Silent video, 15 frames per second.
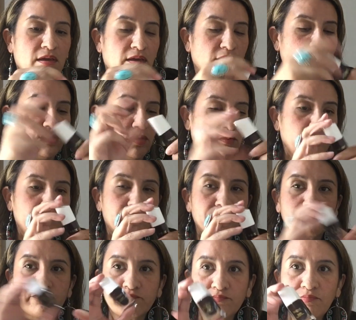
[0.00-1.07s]
So
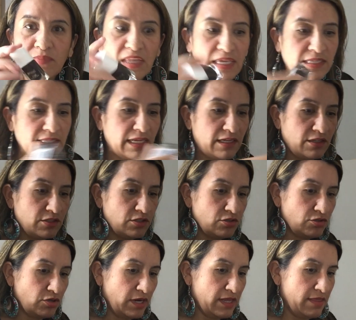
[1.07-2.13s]
excited to
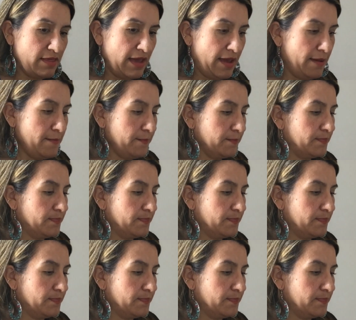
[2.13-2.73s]
try that.